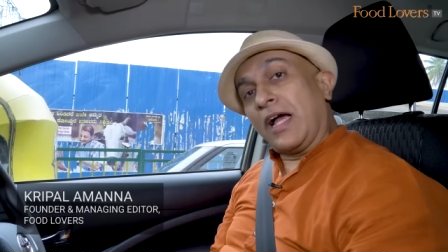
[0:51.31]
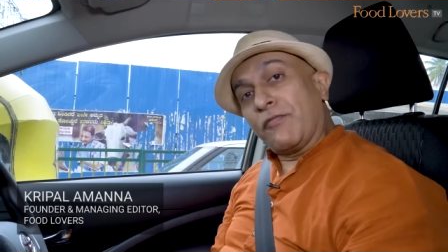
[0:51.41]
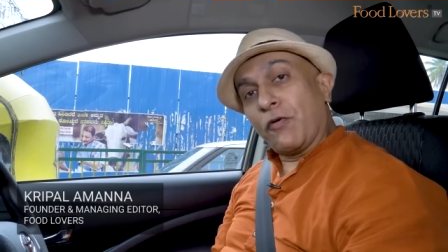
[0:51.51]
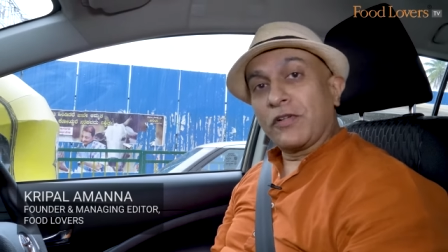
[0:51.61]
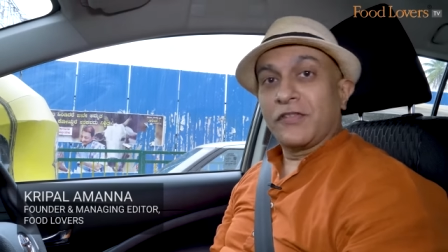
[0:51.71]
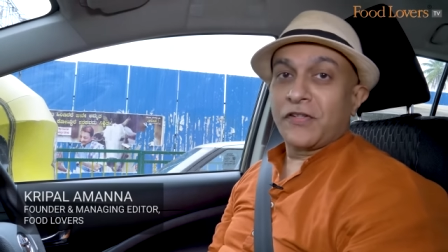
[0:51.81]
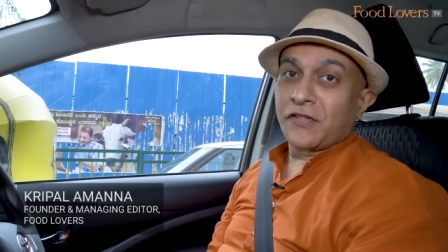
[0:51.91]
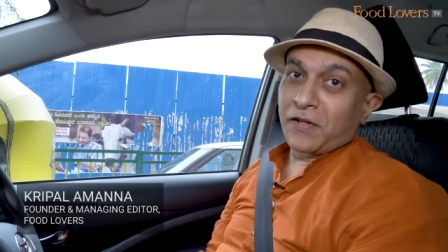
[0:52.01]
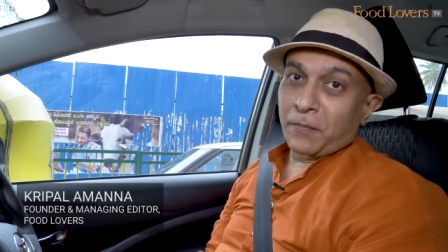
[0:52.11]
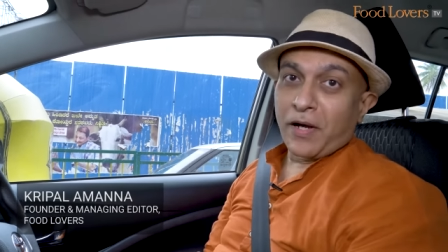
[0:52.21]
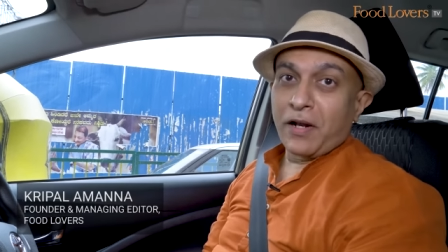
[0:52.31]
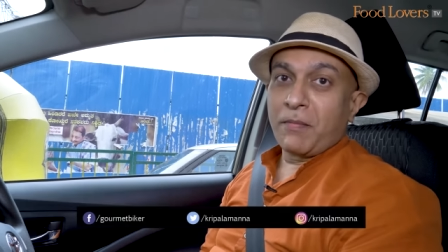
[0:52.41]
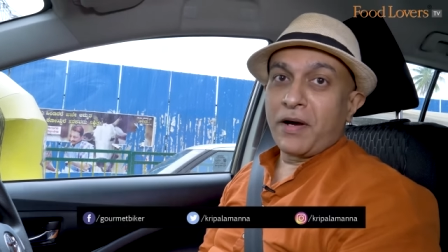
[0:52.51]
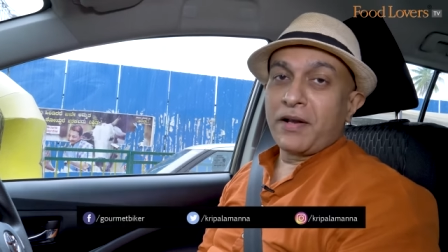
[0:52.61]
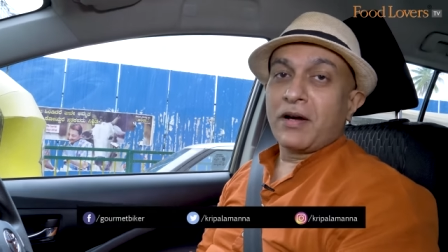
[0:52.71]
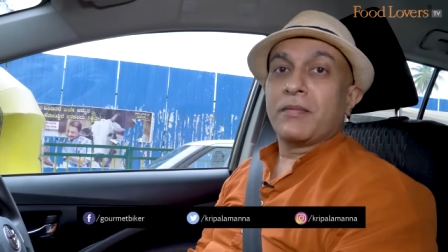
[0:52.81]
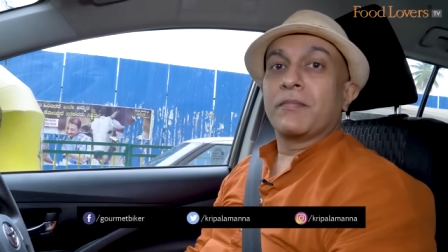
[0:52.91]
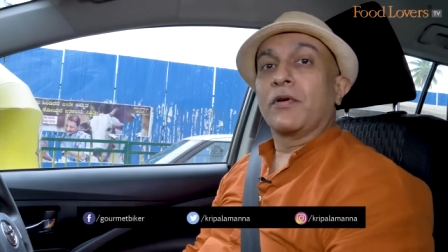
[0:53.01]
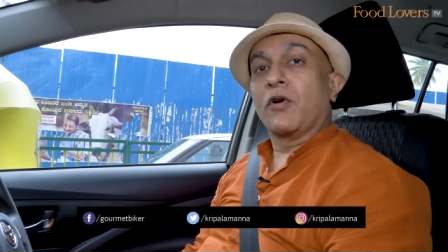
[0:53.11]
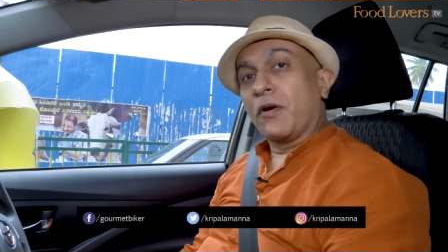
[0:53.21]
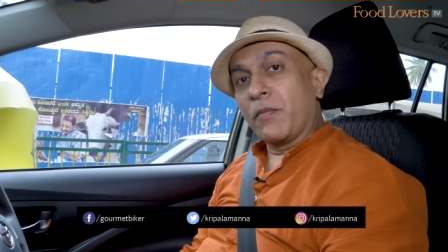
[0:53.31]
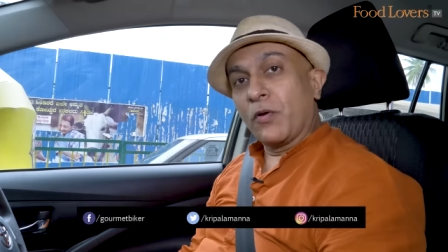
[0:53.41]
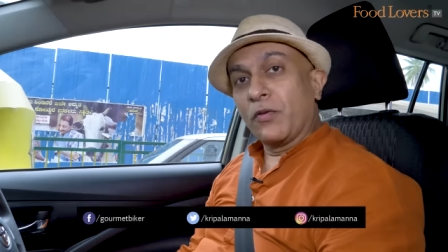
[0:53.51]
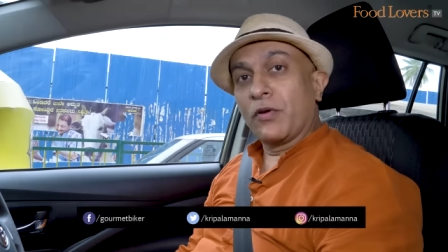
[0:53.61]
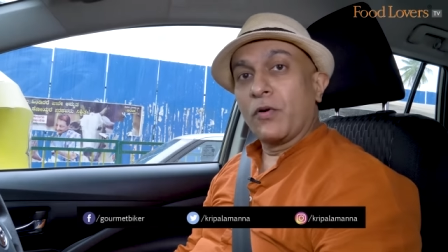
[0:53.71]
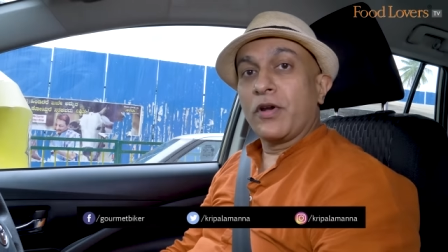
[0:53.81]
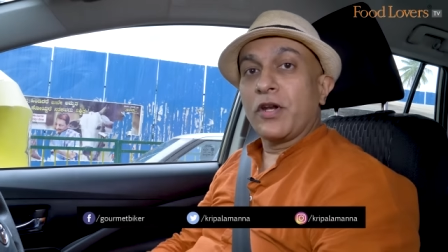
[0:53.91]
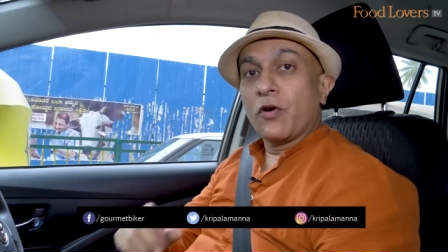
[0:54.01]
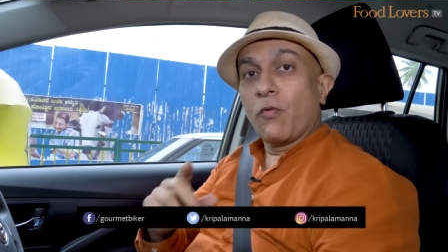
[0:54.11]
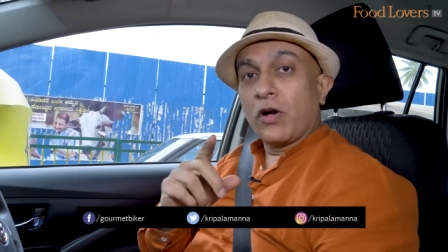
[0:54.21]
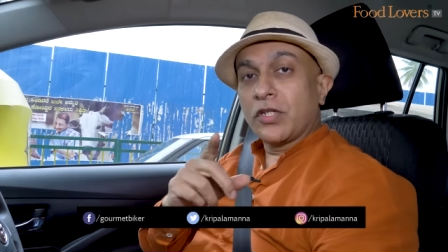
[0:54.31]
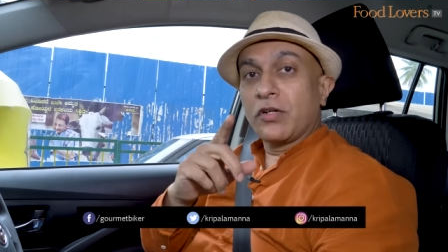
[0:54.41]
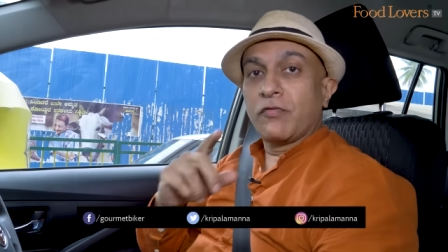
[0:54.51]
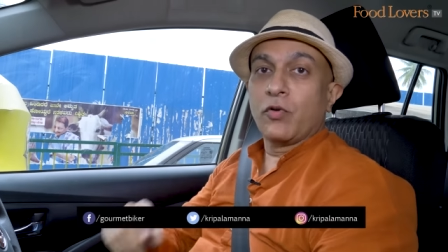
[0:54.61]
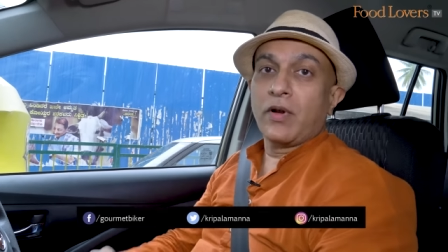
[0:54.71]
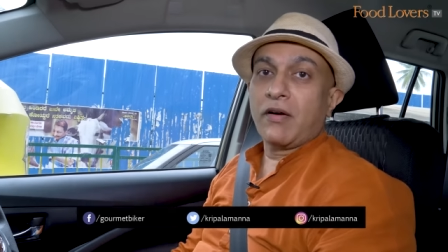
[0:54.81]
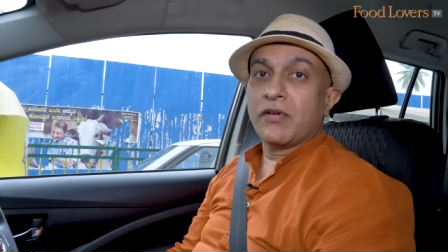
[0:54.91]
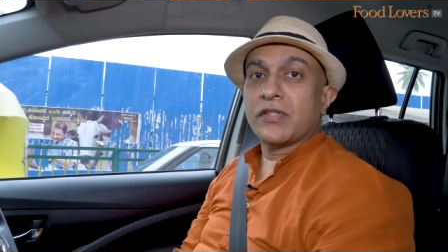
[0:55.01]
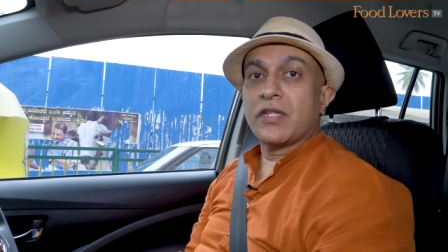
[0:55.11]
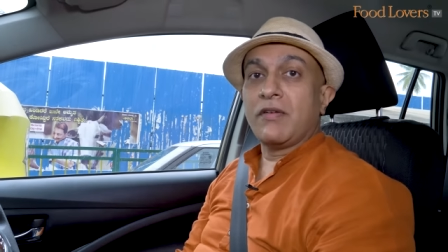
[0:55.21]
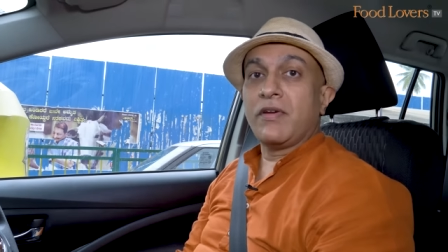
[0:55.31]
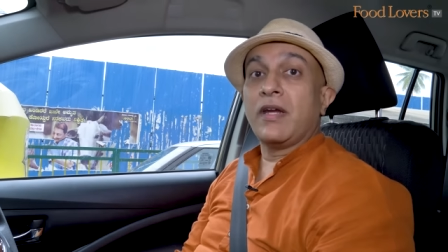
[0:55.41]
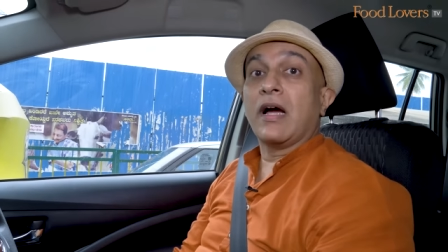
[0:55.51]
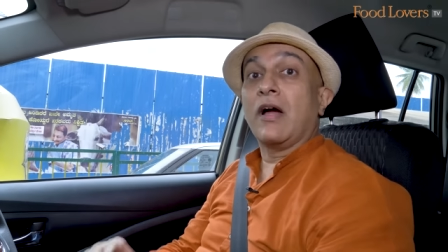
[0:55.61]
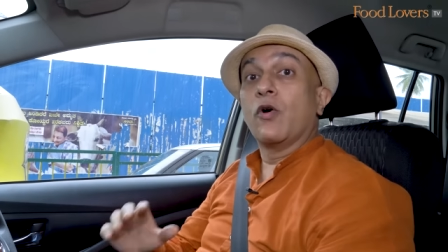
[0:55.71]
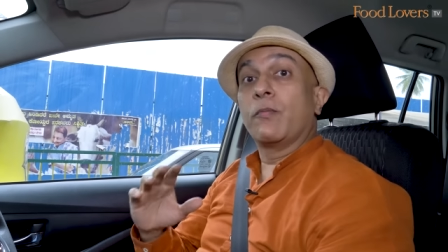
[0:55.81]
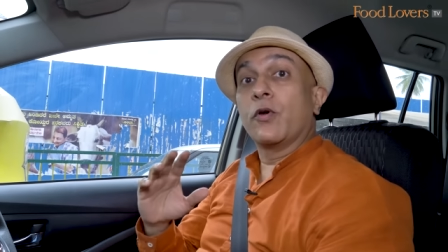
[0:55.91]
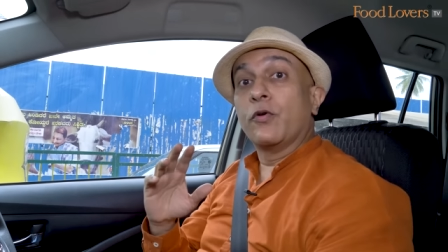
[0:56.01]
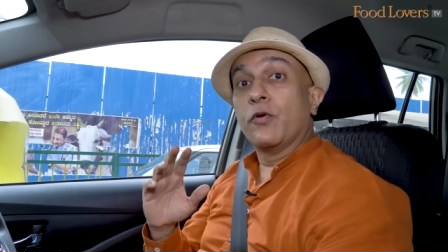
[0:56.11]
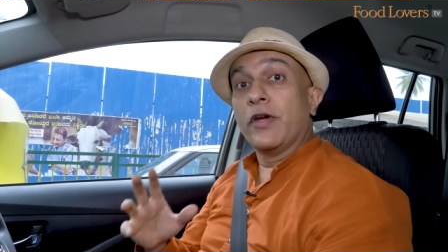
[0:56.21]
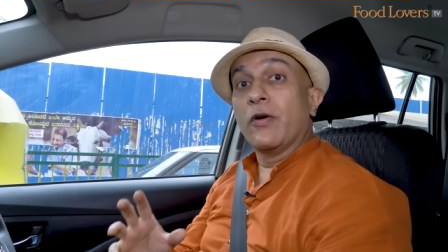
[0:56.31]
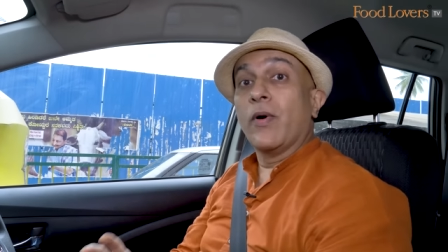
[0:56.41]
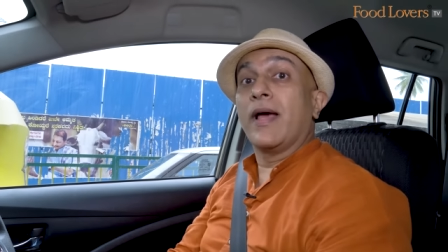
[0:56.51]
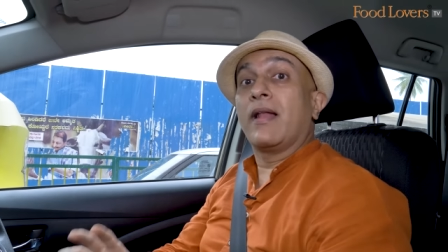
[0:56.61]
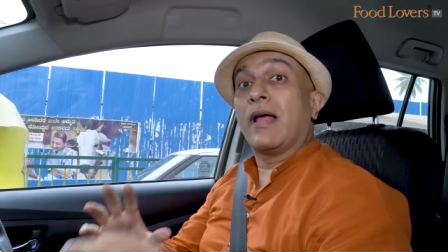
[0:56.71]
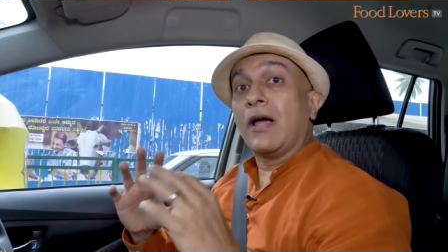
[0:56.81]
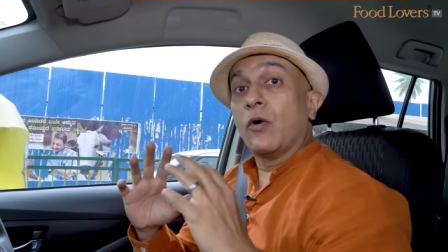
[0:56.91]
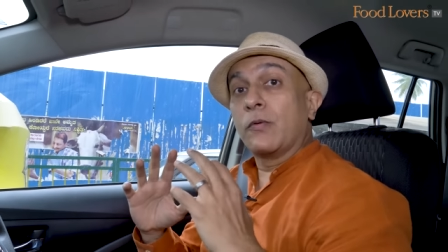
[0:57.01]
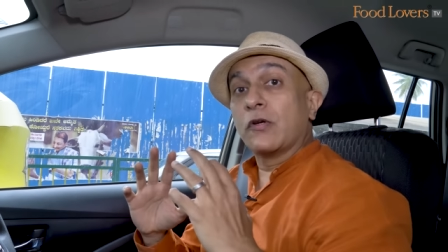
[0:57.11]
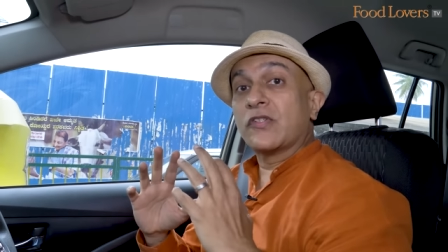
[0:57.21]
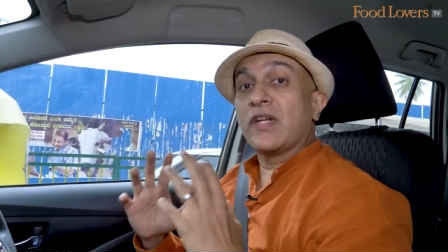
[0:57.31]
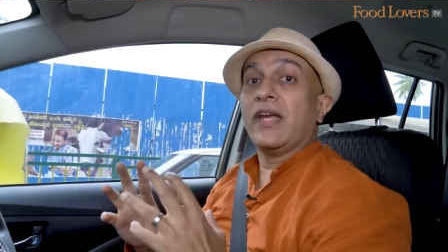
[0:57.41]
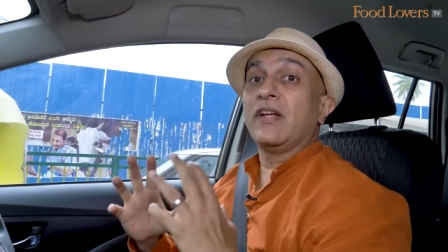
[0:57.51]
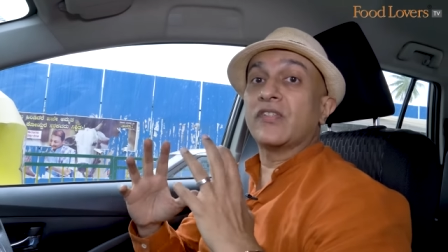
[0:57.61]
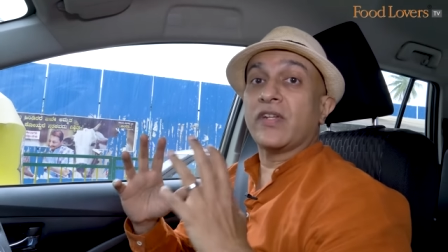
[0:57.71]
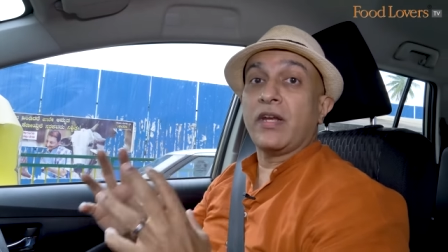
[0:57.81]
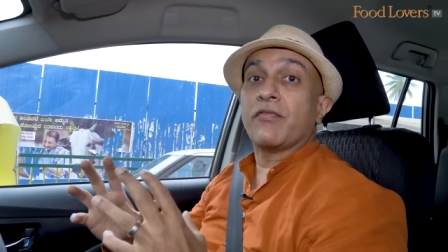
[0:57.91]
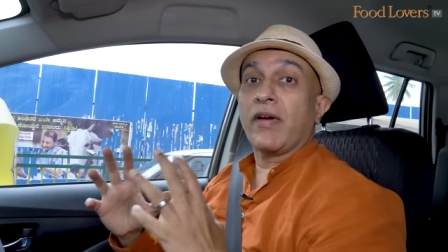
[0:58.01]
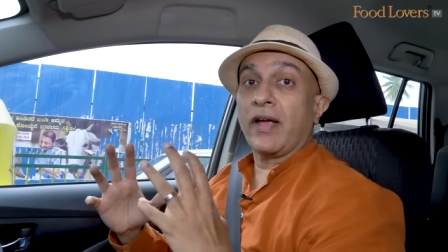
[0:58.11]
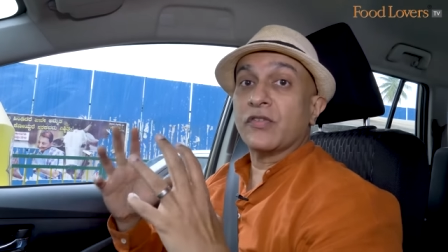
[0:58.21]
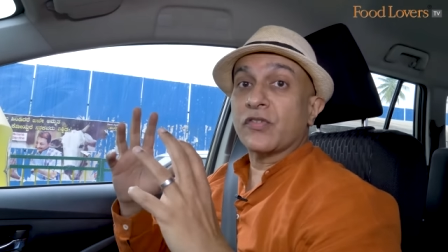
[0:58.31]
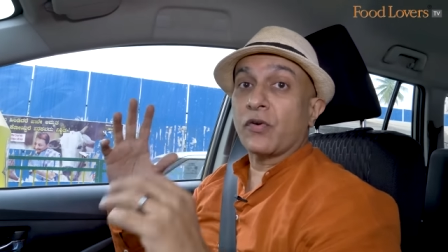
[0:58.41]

Hi folks, this is Kripal Amanna, Gourmet on the Road and you're watching Food Lovers TV. I hope you're doing well. I hope you're staying safe and